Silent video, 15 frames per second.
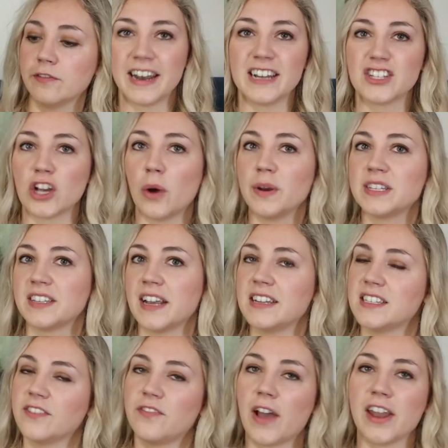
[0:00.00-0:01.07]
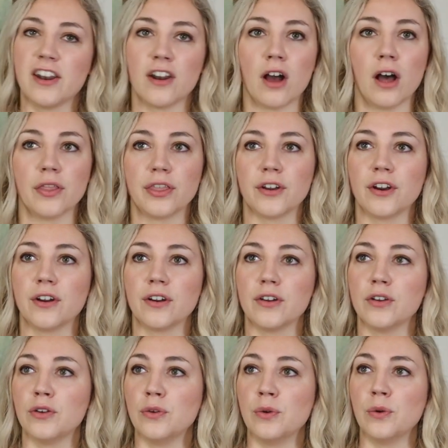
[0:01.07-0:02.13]
And it's always nice to find an author
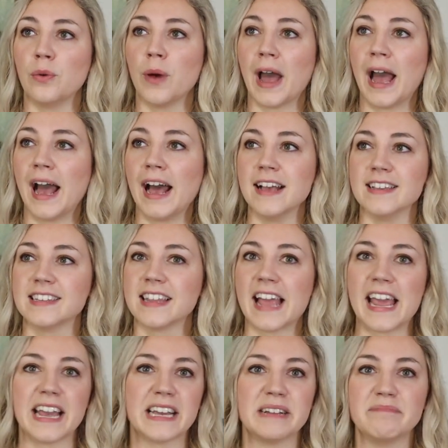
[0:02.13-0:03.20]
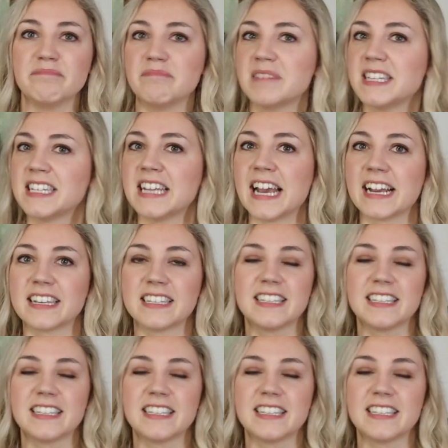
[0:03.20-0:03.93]
who has like six,